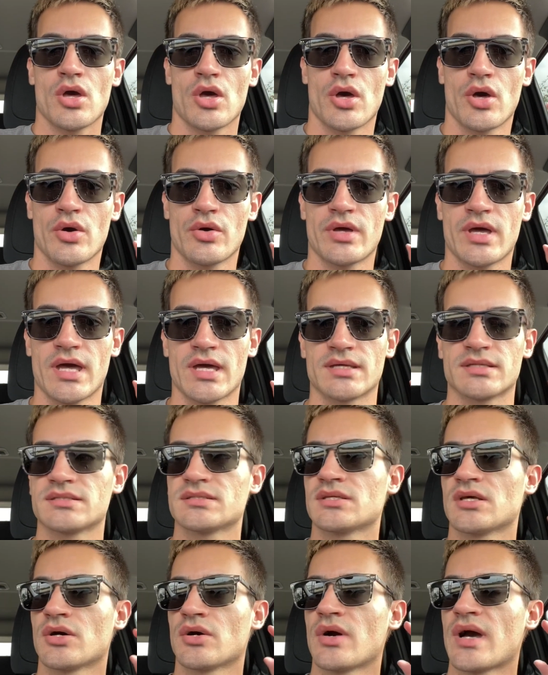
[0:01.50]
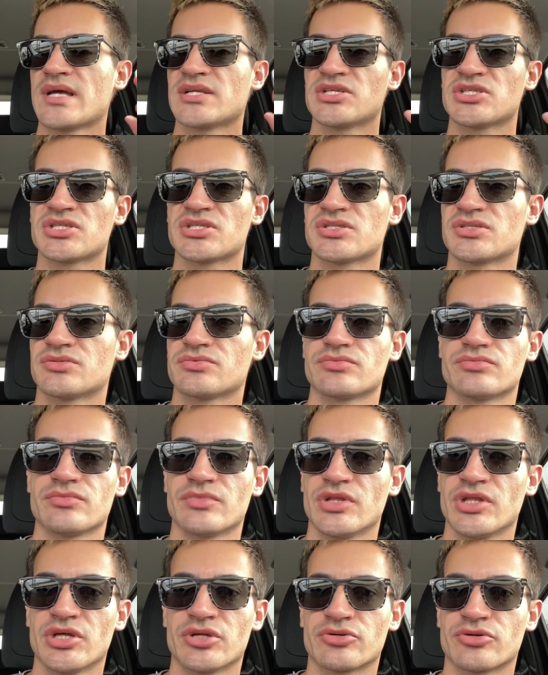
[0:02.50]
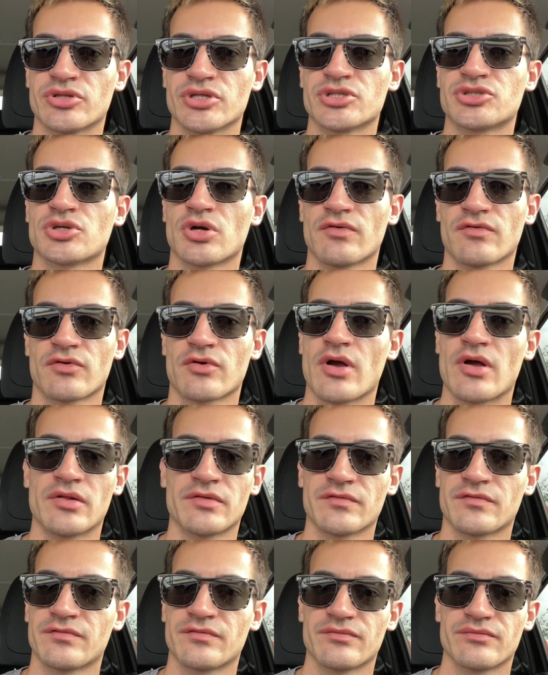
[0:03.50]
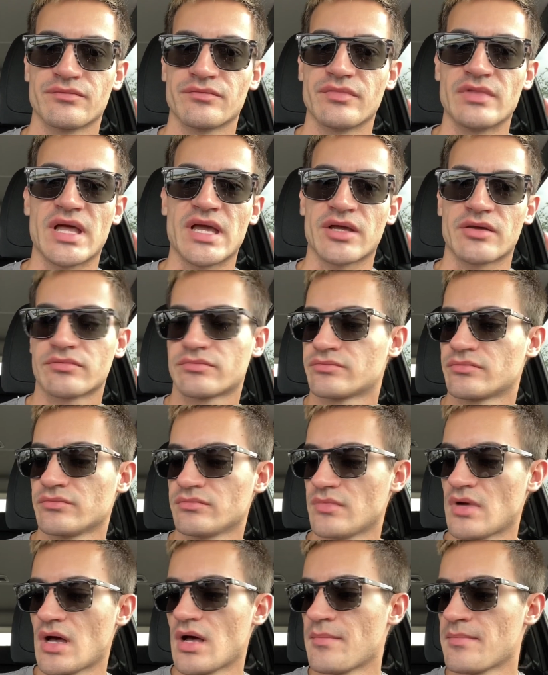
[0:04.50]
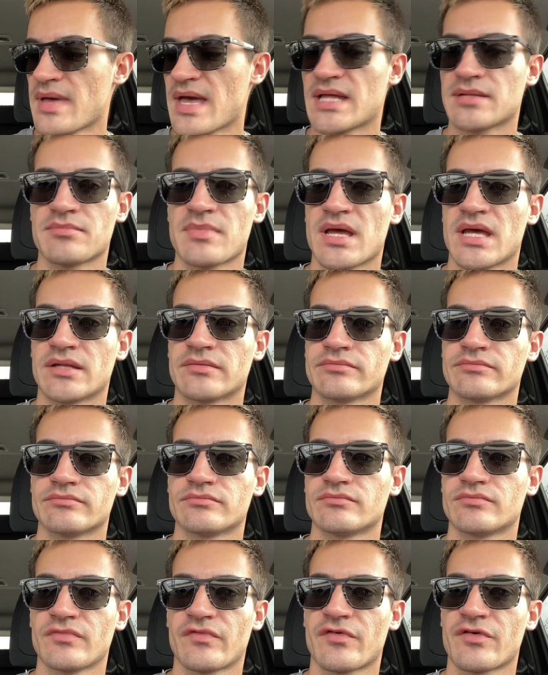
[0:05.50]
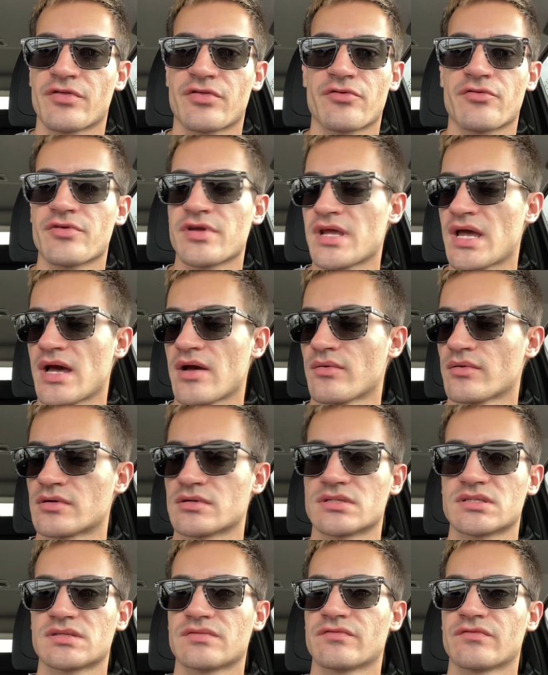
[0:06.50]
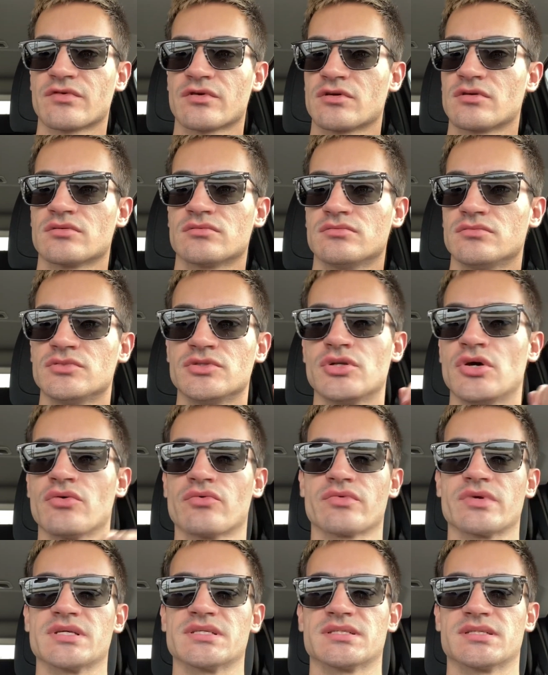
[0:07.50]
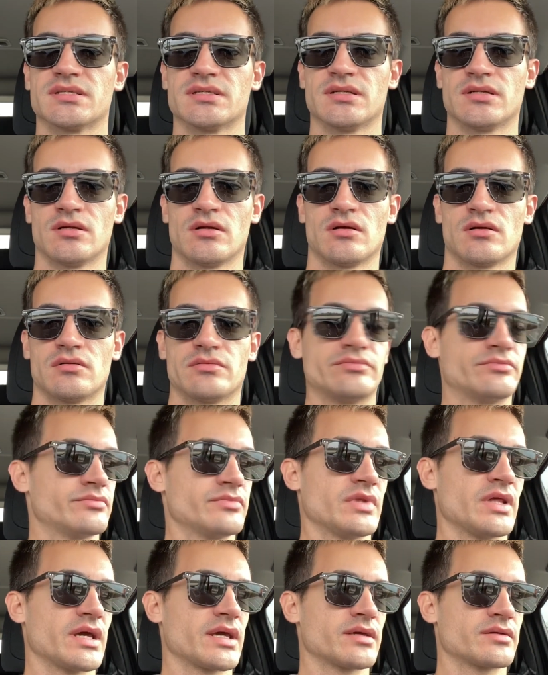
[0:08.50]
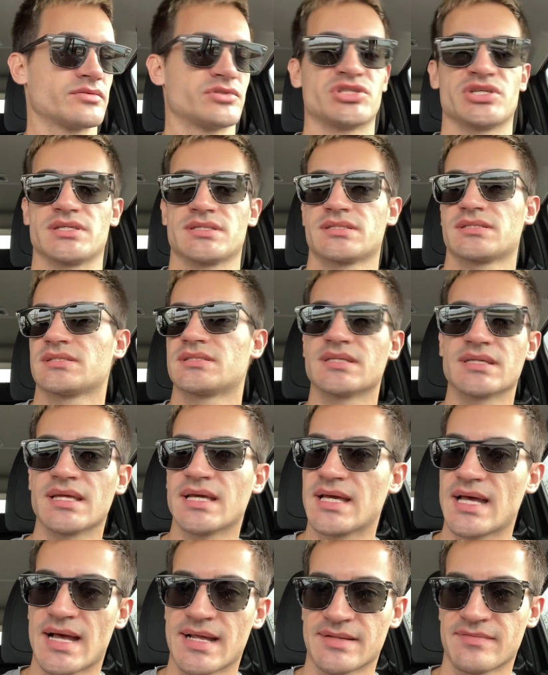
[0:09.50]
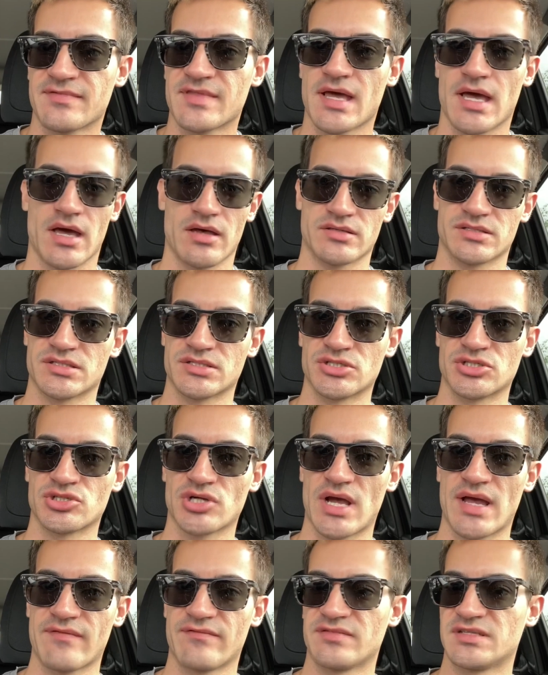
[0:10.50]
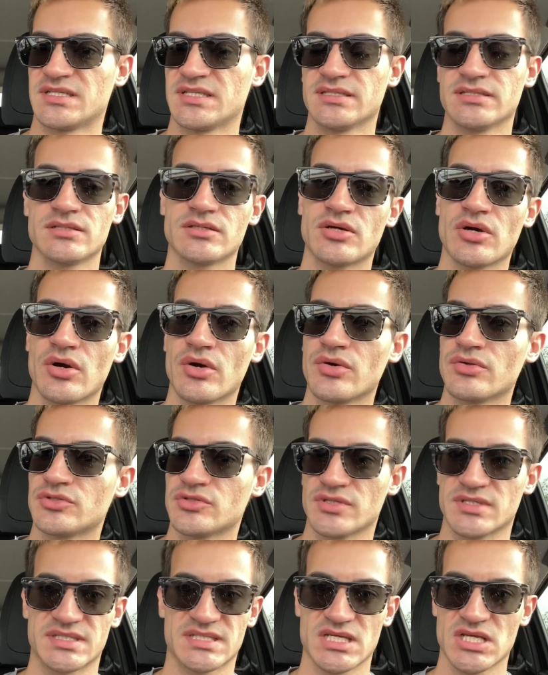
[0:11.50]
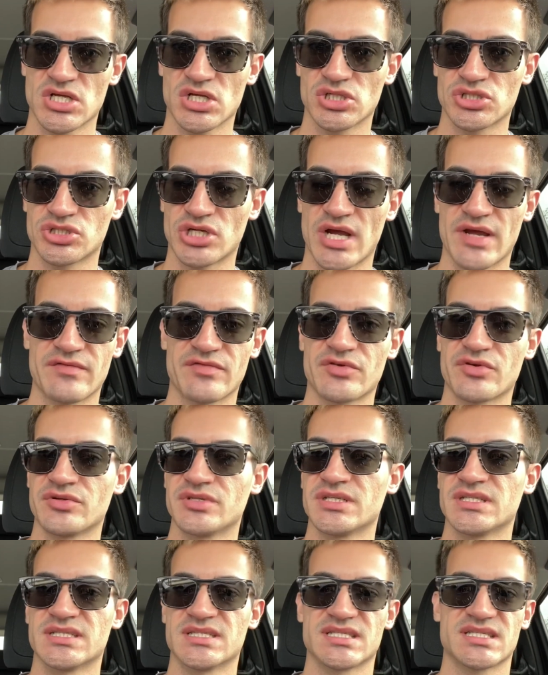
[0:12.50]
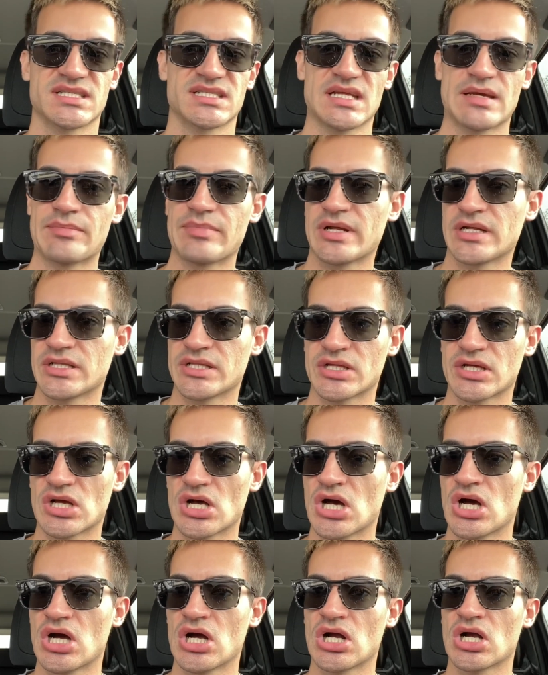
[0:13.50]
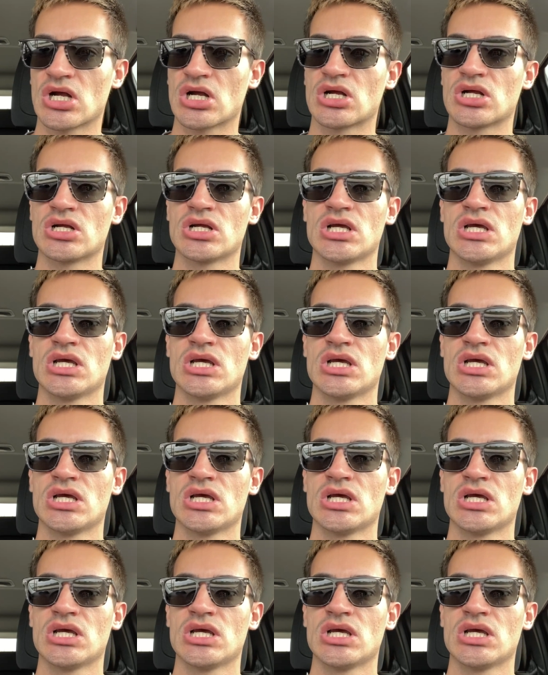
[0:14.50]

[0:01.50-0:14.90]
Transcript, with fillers: Okay, so I just literally drove around like a madman for 3 hours for no reason at all. Like, just to get out of the house and drive. Didn't go to a single drive-thru, didn't step out of the car,